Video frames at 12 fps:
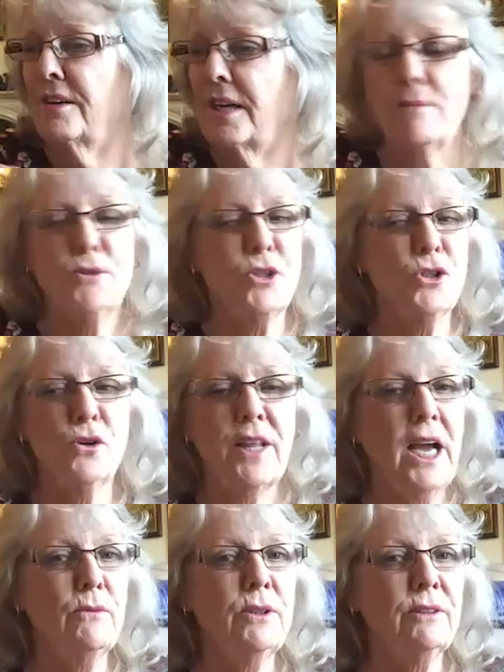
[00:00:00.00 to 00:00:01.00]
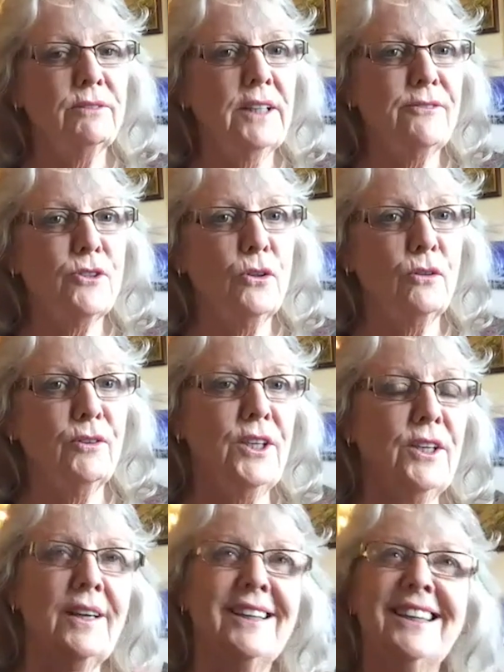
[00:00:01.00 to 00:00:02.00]
And I'm sure that I would have left it over
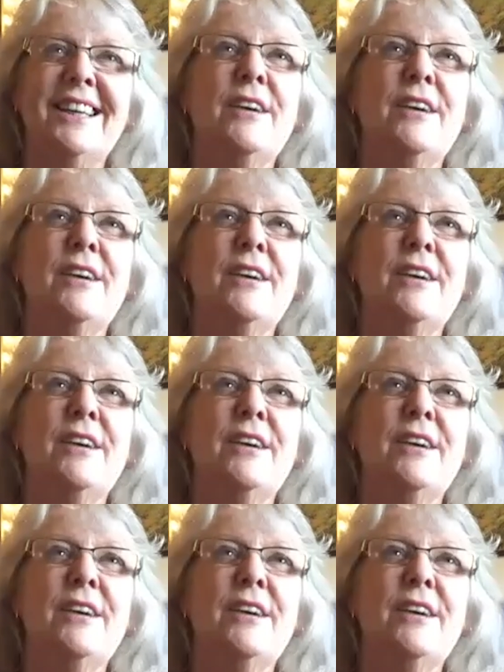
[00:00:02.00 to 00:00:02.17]
here,